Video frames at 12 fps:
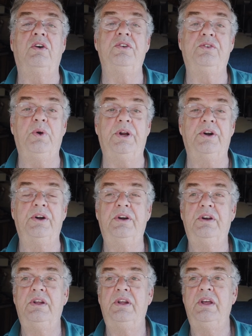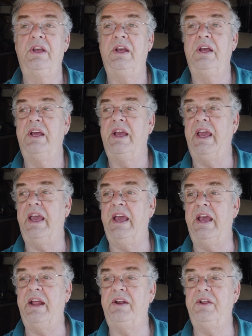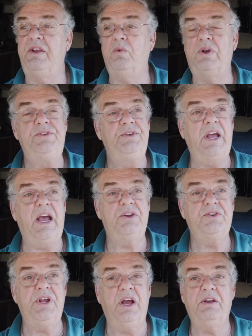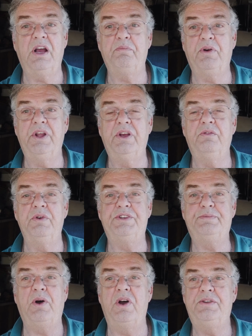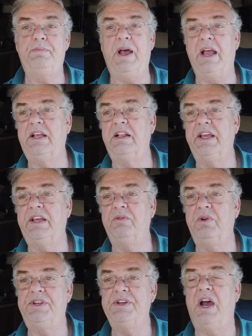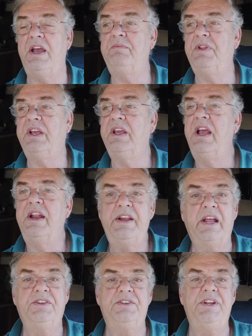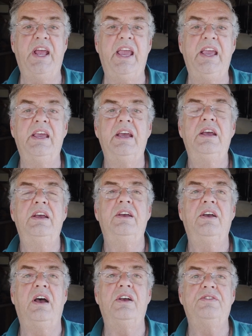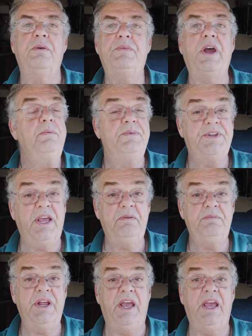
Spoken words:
On Twitter, and it wasn't actually, I got pretty good response back, like it would time, like next day, sometimes same